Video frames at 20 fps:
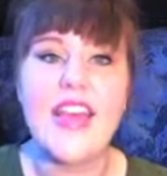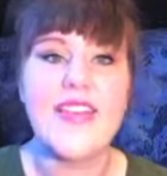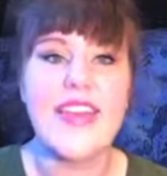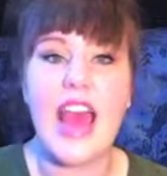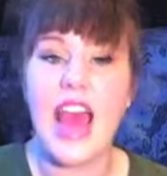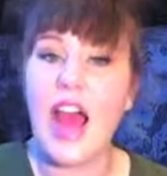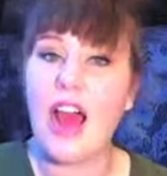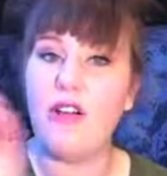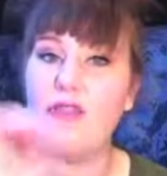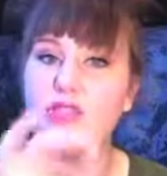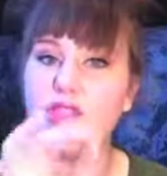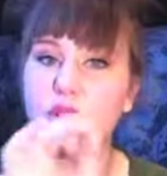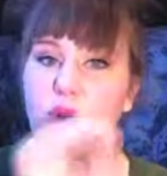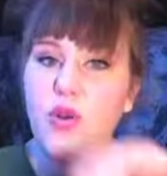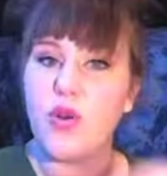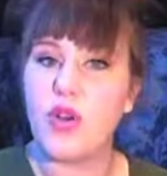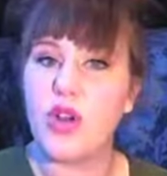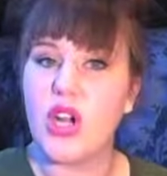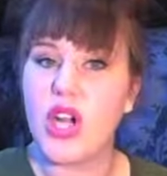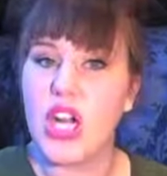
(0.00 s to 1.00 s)
the
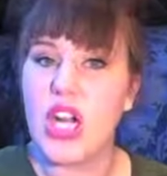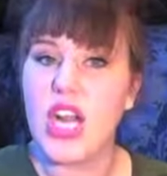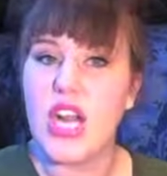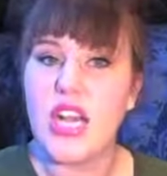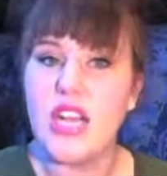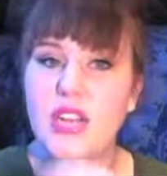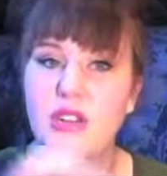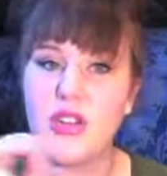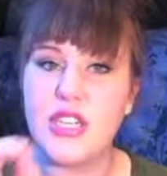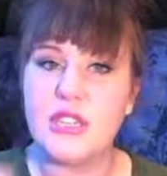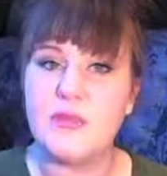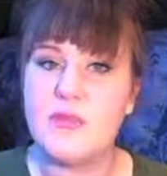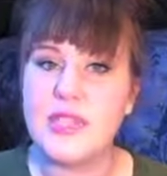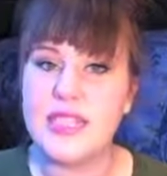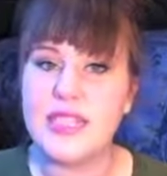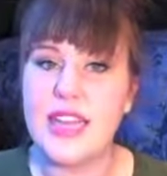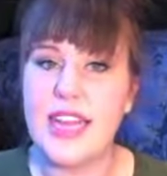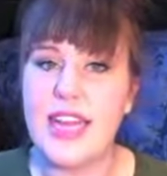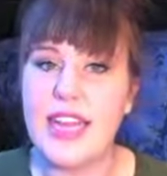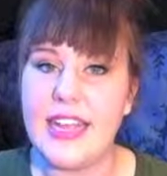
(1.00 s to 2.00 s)
outdoor
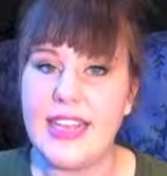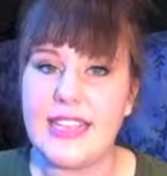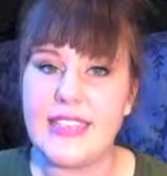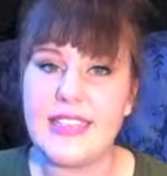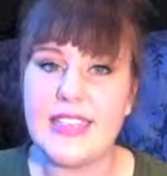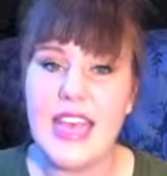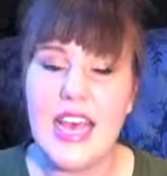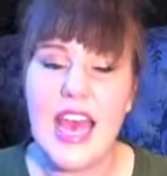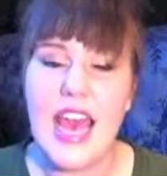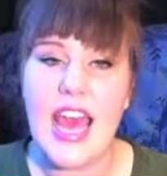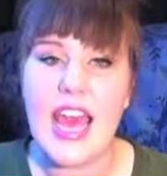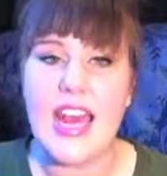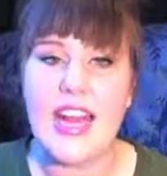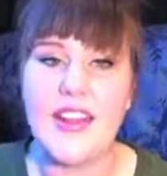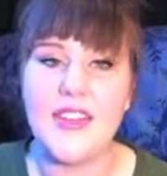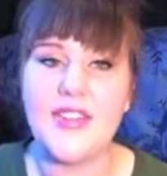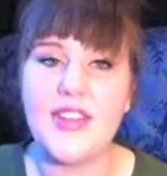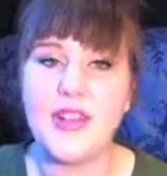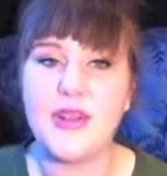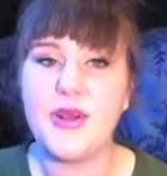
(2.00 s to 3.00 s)
Christmas lights
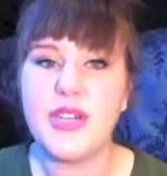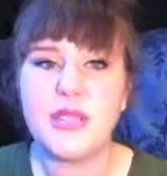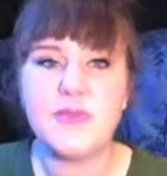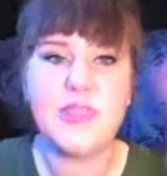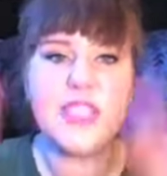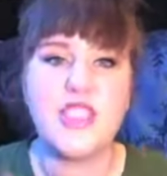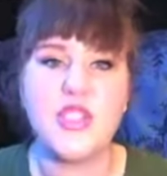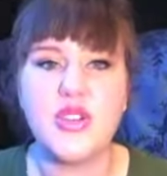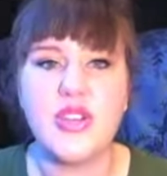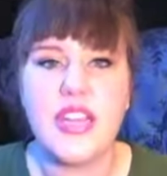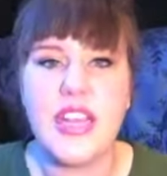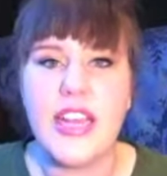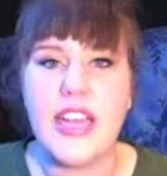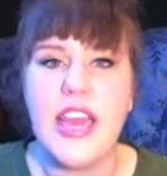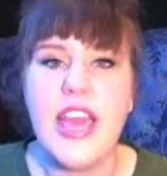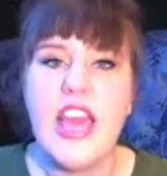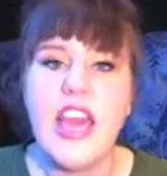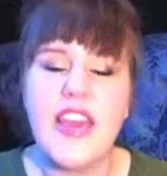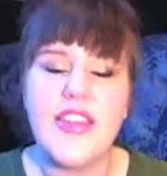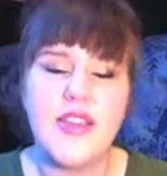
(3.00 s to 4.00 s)
and the Christmas
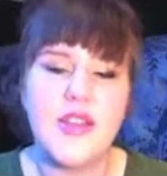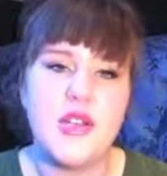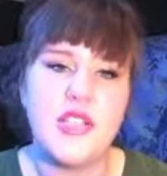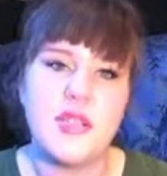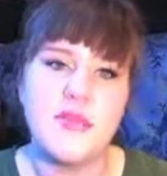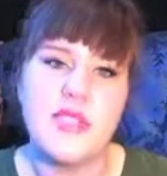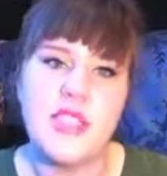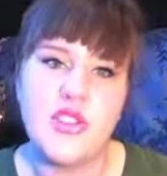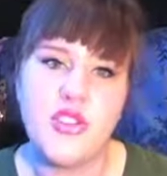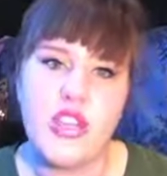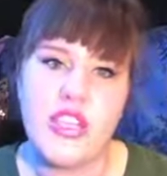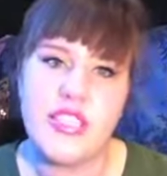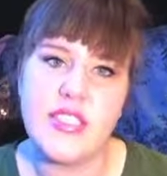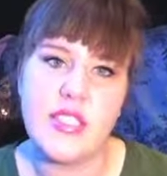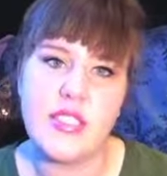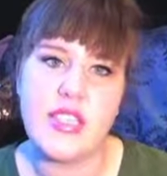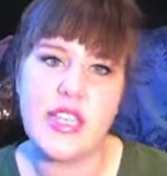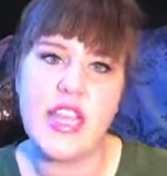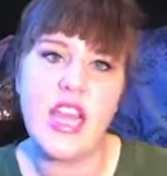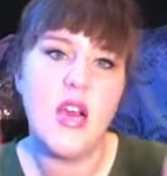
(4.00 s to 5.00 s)
tree and the Christmas tree is
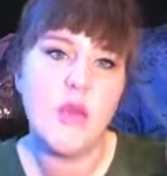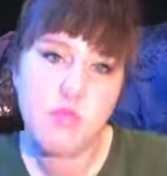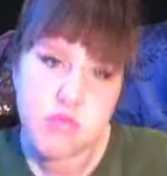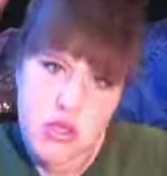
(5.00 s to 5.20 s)
just like